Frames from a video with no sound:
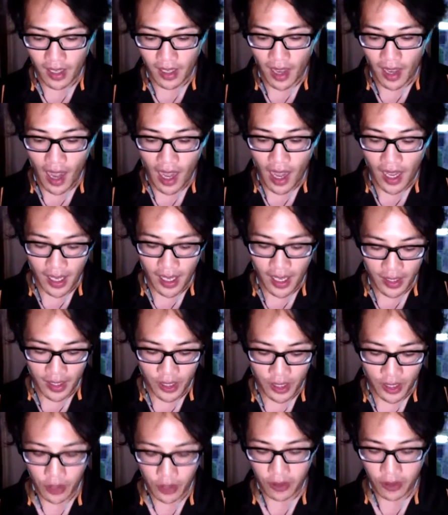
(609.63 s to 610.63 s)
I
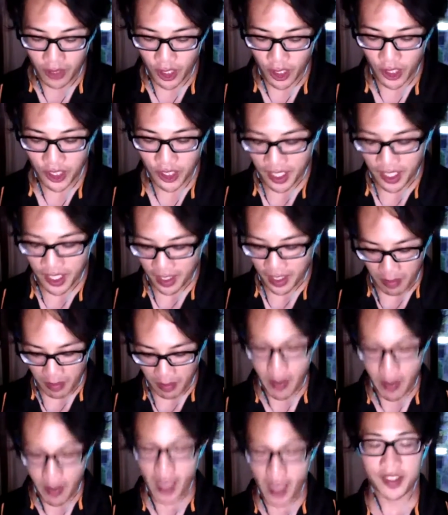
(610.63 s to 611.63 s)
don't just sit in my
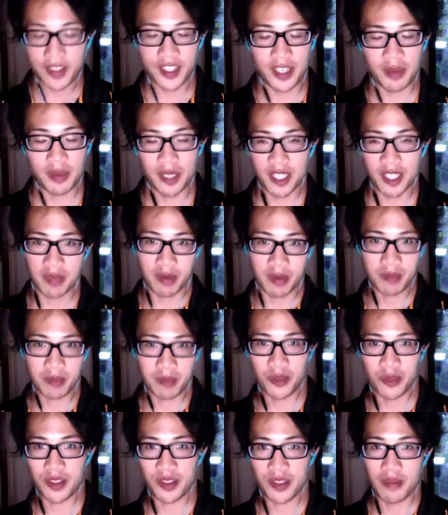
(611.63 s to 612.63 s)
bathtub and come up
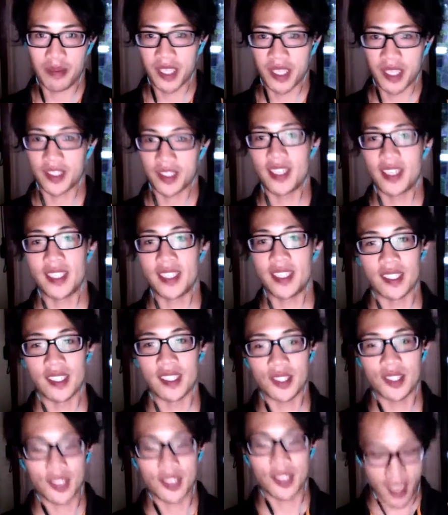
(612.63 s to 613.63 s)
with amazing
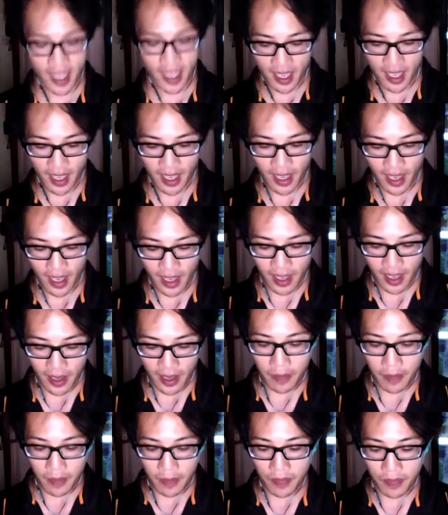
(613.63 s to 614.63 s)
ideas.
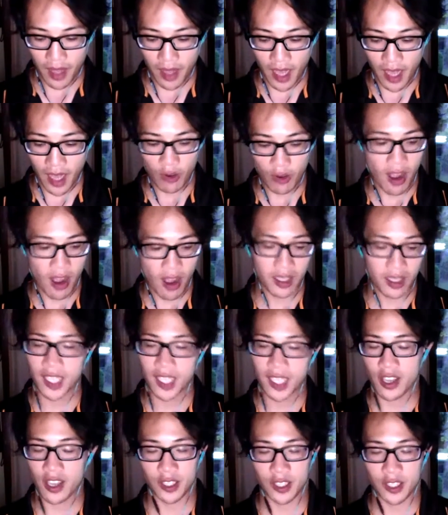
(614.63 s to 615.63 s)
I go out, I
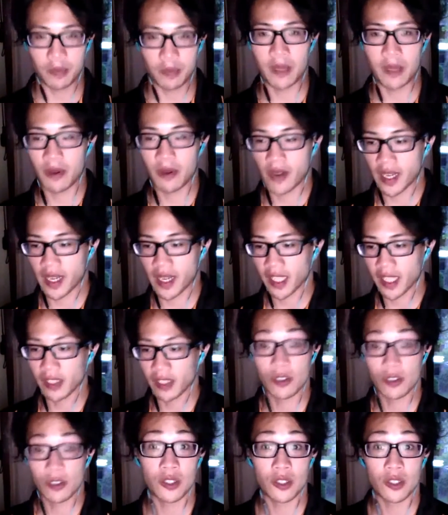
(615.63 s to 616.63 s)
talk to people, and I
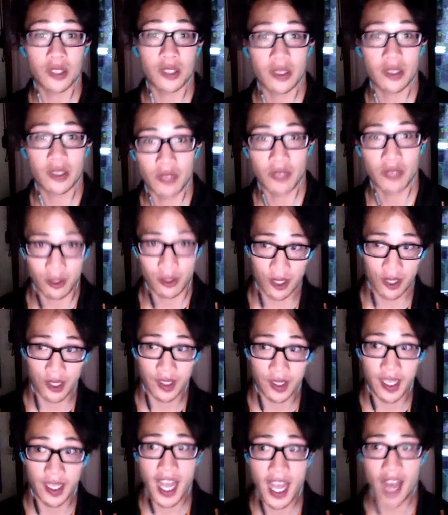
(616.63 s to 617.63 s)
use the resources
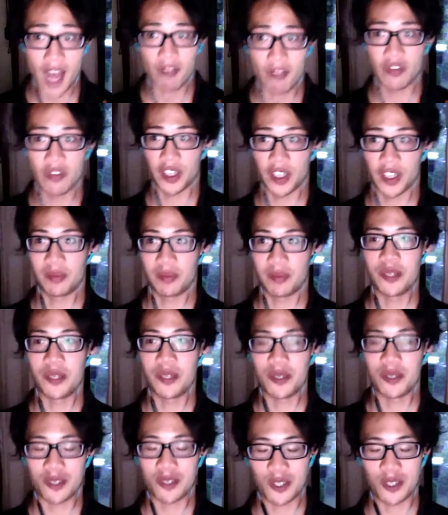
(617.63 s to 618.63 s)
that I have available in
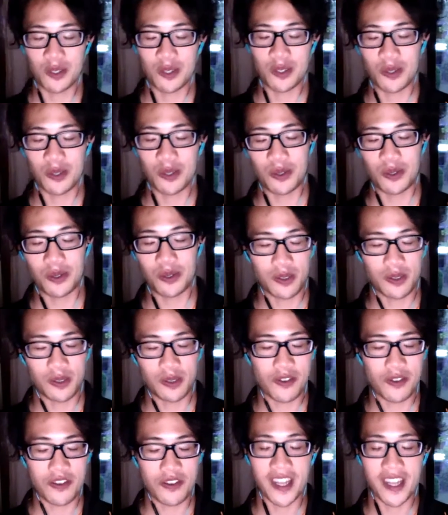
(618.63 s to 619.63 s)
order to
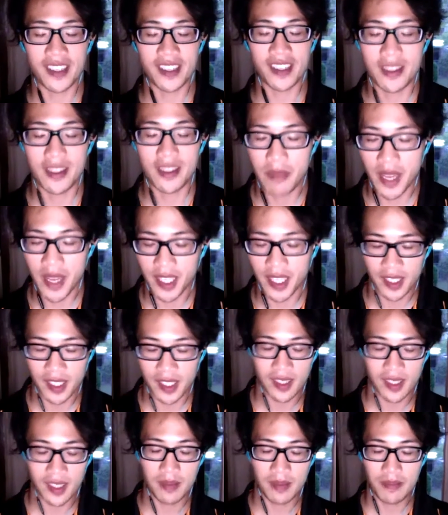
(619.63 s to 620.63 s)
create the
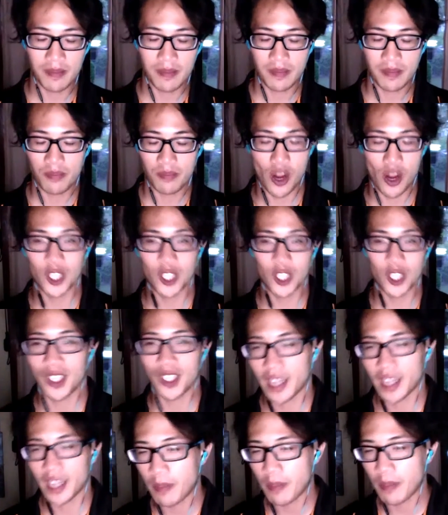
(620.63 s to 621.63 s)
best project
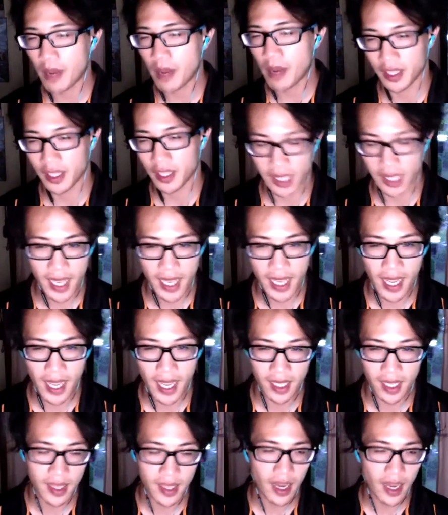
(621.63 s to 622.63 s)
that I possibly can.
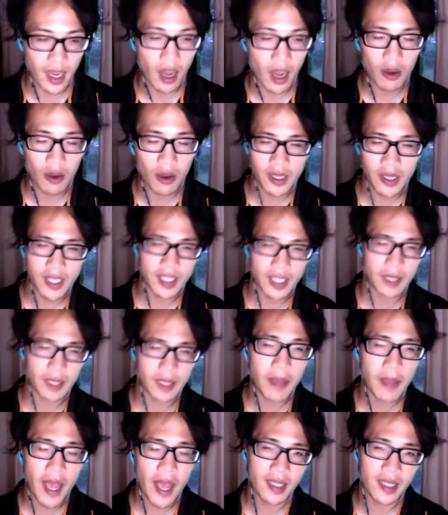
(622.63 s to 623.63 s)
And that always
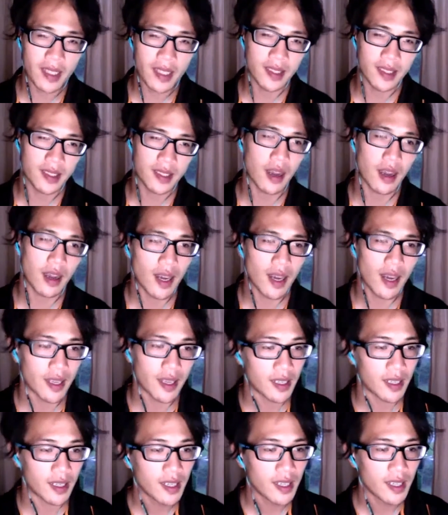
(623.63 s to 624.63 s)
depends on